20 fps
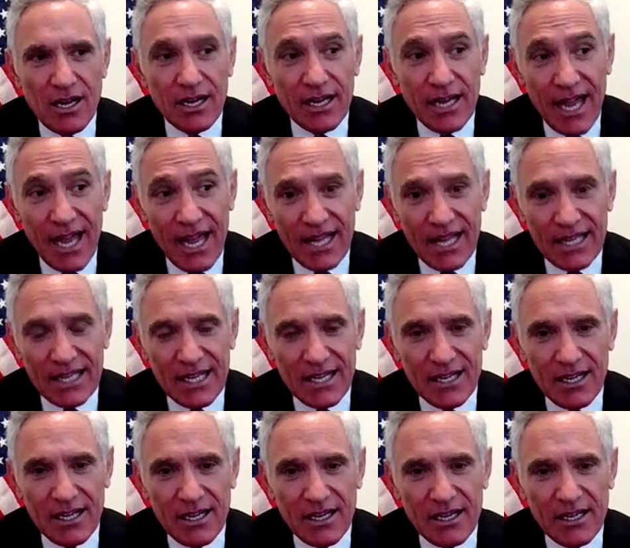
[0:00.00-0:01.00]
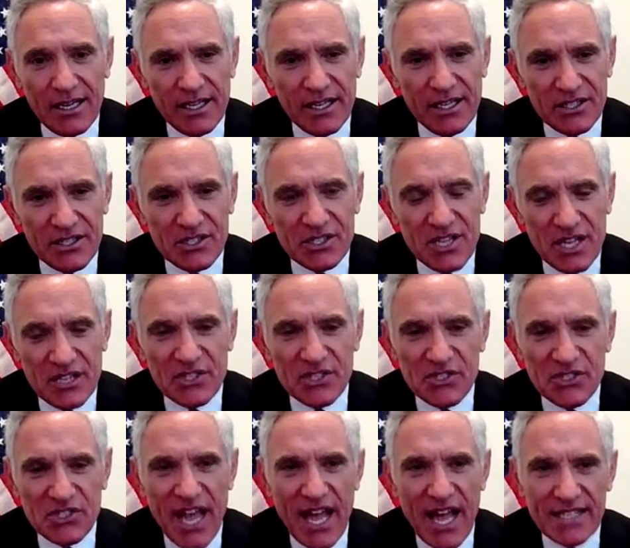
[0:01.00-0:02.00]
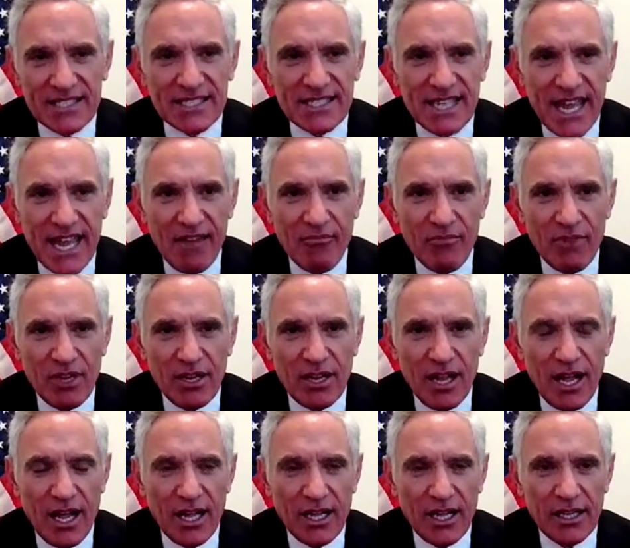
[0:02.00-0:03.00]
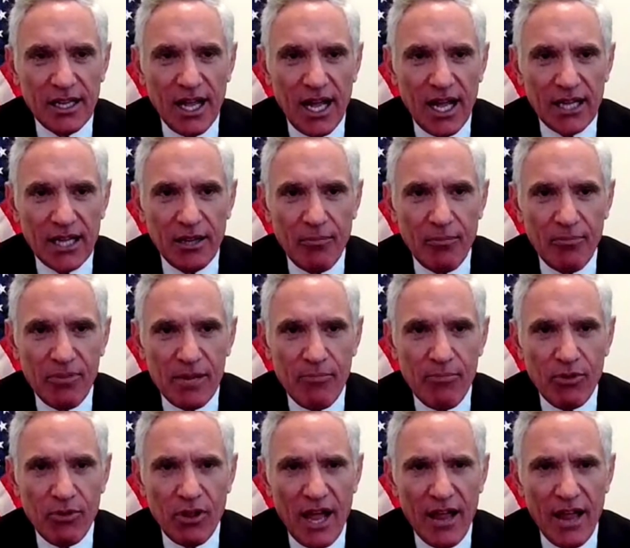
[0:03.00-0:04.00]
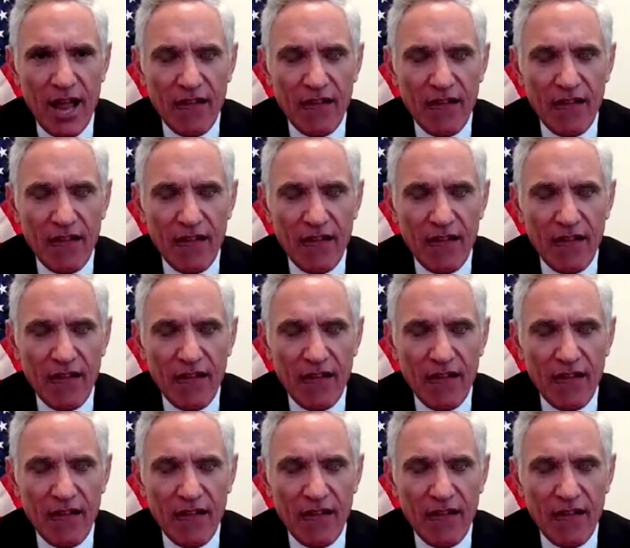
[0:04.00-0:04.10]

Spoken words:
It's a sad statement on the people.